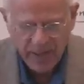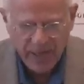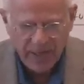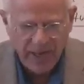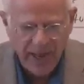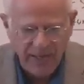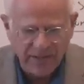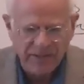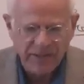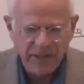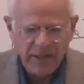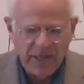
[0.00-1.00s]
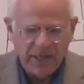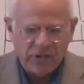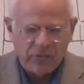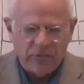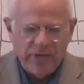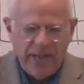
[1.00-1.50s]
and hence it
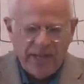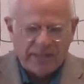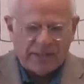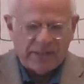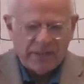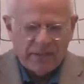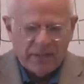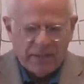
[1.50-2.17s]
creates